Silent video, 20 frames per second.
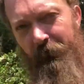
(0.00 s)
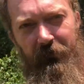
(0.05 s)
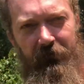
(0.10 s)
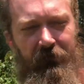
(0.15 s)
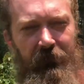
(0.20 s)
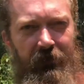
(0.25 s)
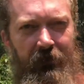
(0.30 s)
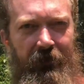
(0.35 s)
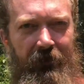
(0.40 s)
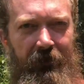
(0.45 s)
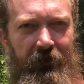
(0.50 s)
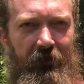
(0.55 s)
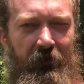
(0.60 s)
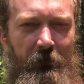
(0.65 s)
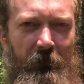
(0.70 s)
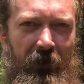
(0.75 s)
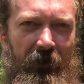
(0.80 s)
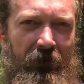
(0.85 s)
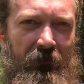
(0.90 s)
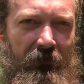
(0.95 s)
we still got to get a
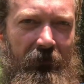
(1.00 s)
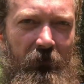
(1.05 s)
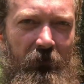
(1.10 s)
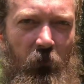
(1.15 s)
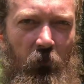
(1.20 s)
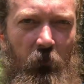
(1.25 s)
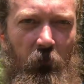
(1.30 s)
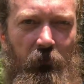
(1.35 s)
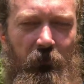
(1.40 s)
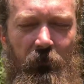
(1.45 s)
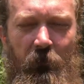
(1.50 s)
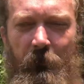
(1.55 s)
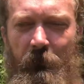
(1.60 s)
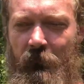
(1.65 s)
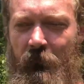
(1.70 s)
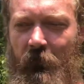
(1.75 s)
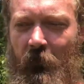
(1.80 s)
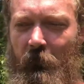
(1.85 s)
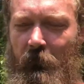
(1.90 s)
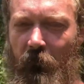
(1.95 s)
magazine holder,
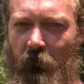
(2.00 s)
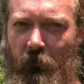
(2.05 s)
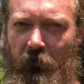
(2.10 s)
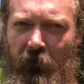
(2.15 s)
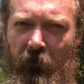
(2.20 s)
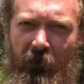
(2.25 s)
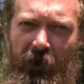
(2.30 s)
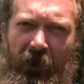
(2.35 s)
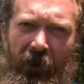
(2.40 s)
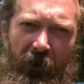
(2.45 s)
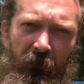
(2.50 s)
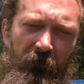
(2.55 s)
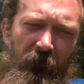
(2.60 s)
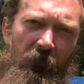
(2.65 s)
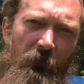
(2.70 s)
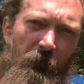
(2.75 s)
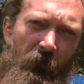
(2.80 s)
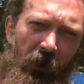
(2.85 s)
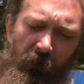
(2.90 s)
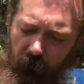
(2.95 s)
but we are now in the
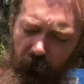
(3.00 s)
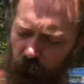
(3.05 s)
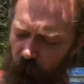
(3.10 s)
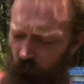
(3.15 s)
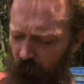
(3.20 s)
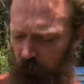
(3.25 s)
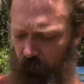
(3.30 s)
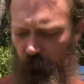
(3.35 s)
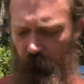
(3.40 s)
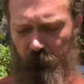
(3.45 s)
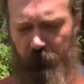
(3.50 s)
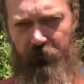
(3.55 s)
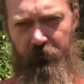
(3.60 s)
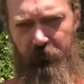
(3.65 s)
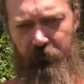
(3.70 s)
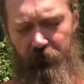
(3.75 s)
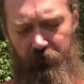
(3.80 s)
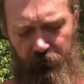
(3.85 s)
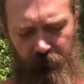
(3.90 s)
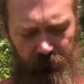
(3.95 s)
modern world with
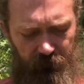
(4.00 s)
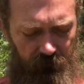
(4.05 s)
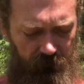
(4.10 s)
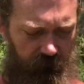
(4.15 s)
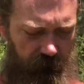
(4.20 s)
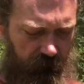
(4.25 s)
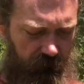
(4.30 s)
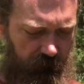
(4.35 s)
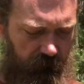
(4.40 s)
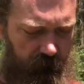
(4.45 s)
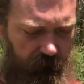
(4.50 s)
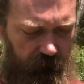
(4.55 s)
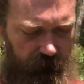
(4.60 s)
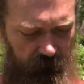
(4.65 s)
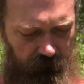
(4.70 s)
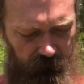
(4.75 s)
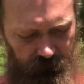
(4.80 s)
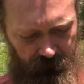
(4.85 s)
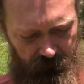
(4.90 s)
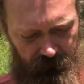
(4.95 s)
the uh,
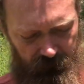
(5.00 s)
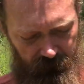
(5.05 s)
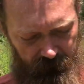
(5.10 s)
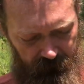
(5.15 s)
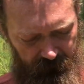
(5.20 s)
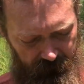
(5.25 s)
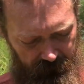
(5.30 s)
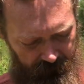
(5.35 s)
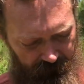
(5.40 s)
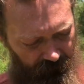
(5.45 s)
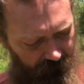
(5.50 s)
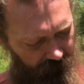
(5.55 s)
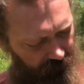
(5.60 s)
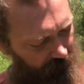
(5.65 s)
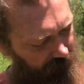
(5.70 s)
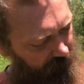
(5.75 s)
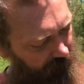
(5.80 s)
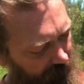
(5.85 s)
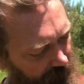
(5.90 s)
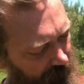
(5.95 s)
Look
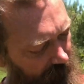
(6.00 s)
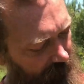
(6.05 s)
at that.